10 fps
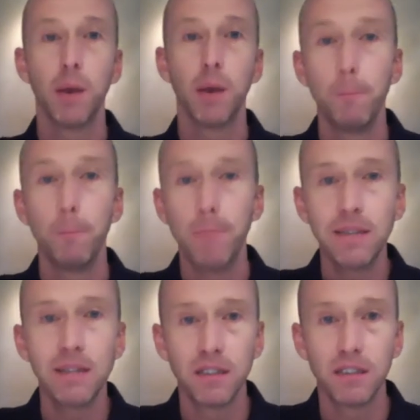
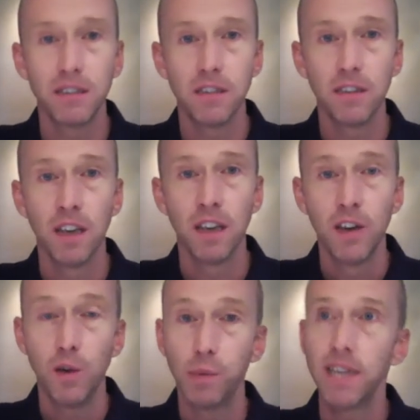businesses
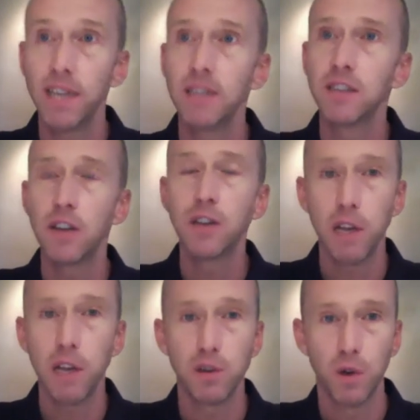who play such a
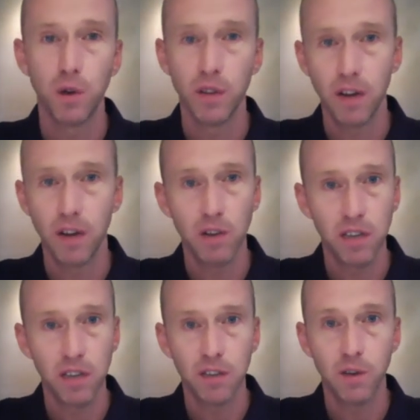major role in everything
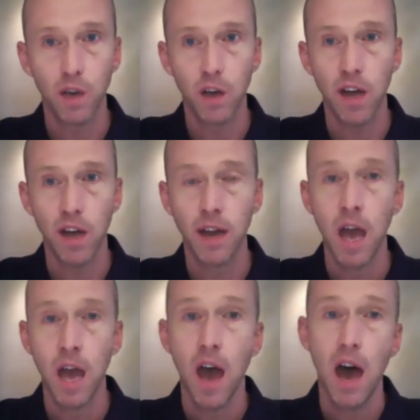that's going on,
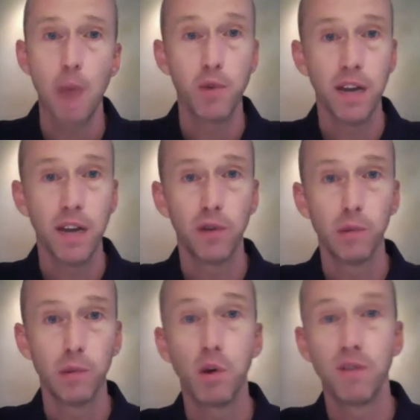operating from
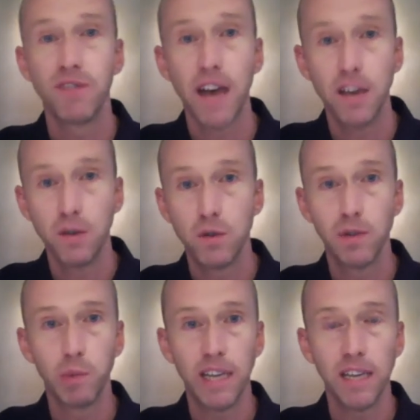a more value-driven
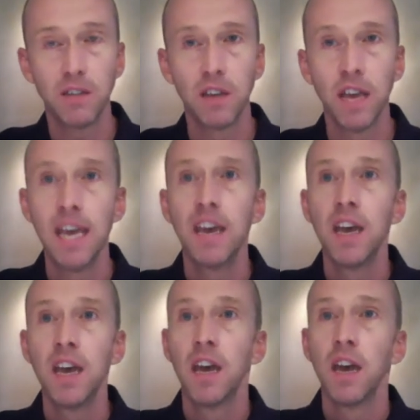place,
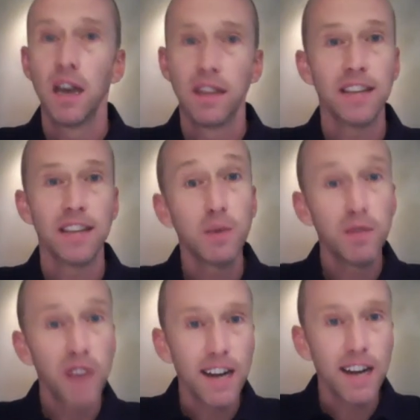then I think we've
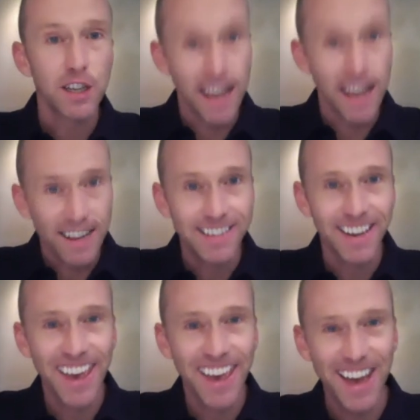got a chance
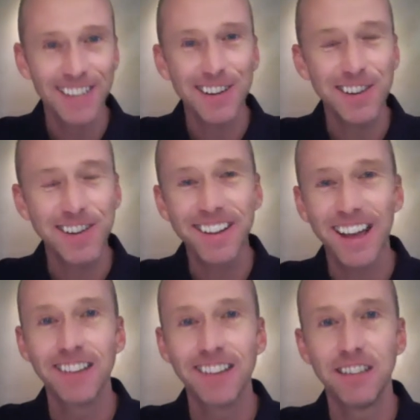at turning a
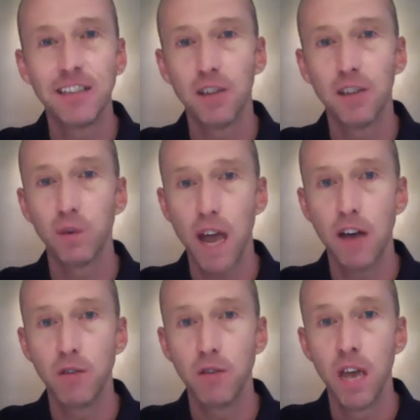lot of this stuff
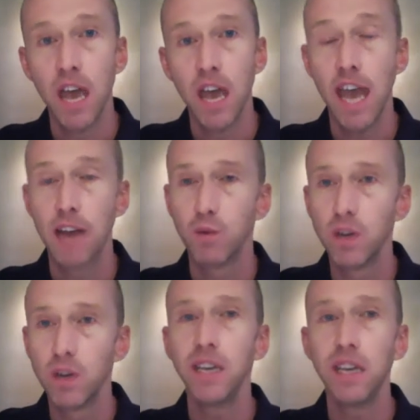around and
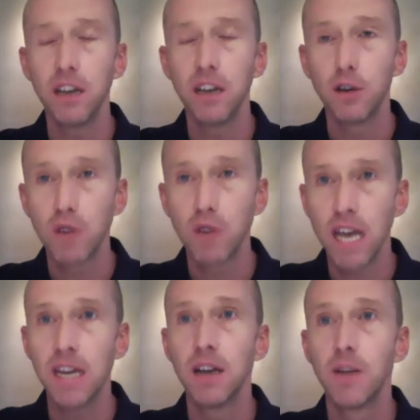really
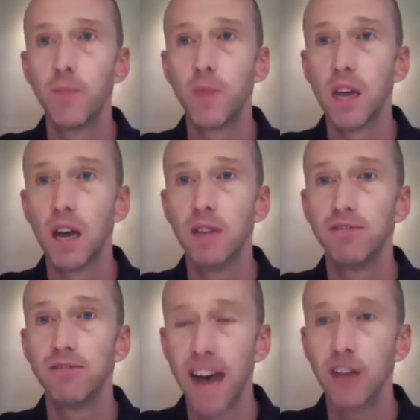creating a
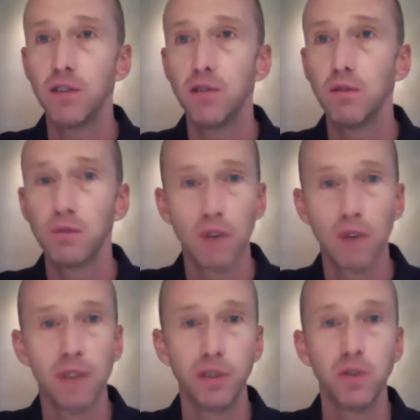value
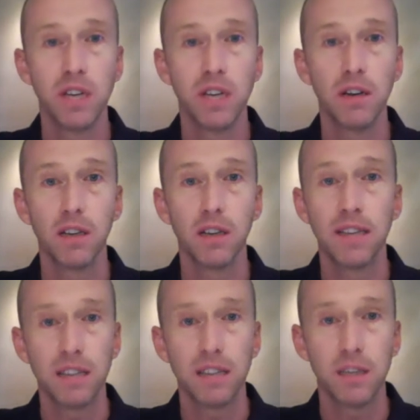revolution here, because I
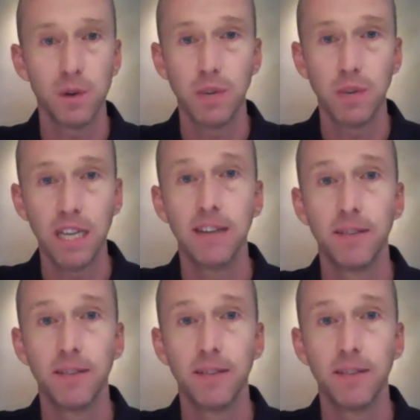think that's what we need.